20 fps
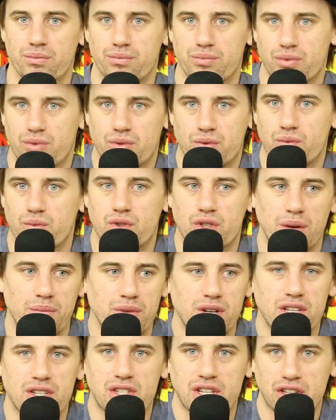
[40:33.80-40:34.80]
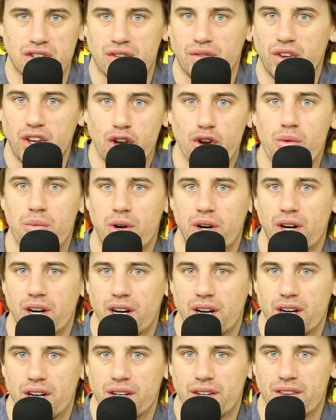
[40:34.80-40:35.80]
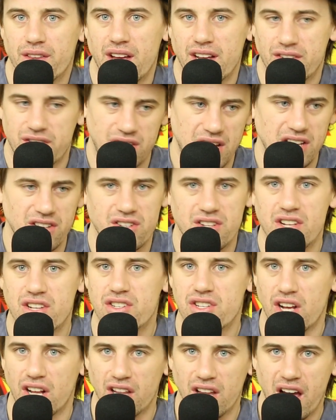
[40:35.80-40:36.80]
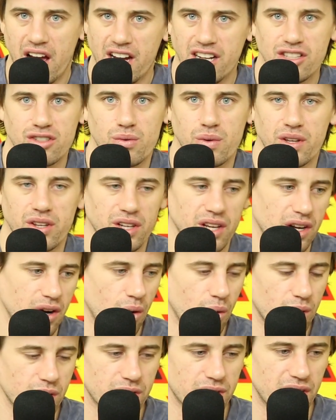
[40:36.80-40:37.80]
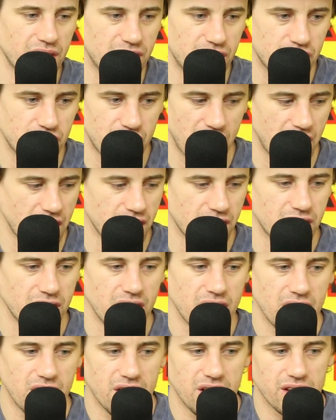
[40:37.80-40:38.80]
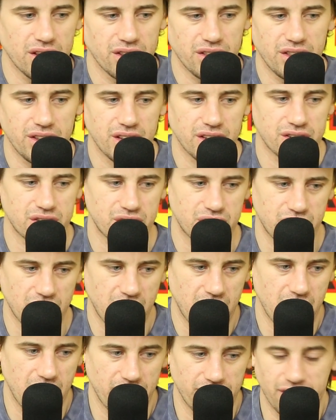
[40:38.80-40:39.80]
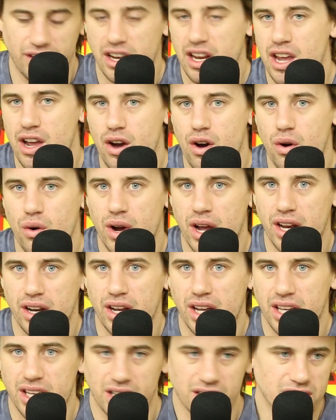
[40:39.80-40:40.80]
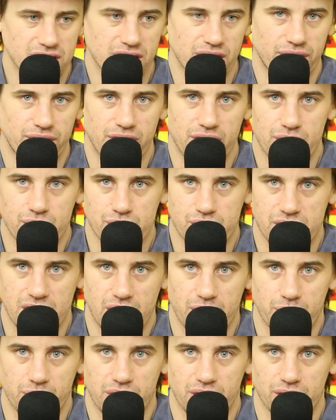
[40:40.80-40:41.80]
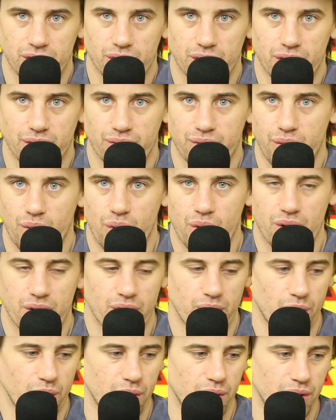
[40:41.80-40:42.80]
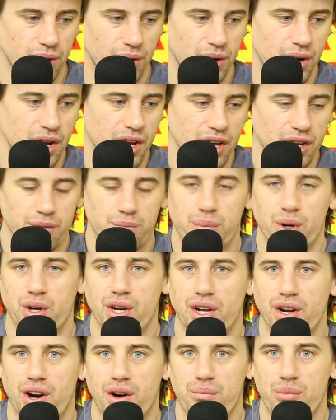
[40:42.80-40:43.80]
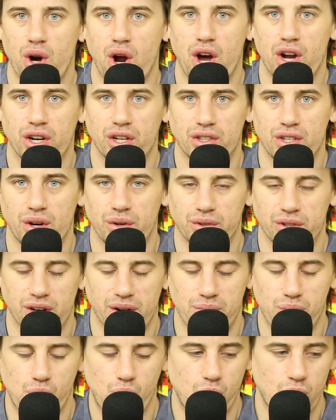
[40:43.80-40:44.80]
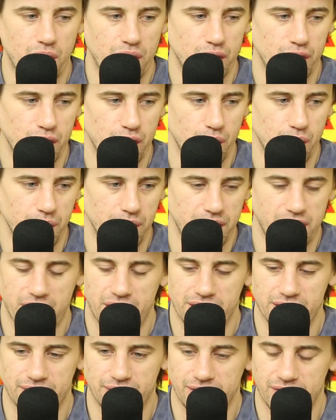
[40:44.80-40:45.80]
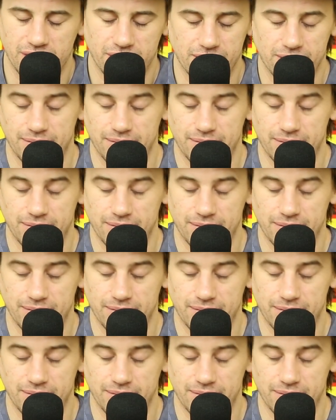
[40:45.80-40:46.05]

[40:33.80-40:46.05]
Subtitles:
somebody's sense of humor that says this aligns with it, or they share this video and it gets the views that we are looking for, or putting our product out there more, and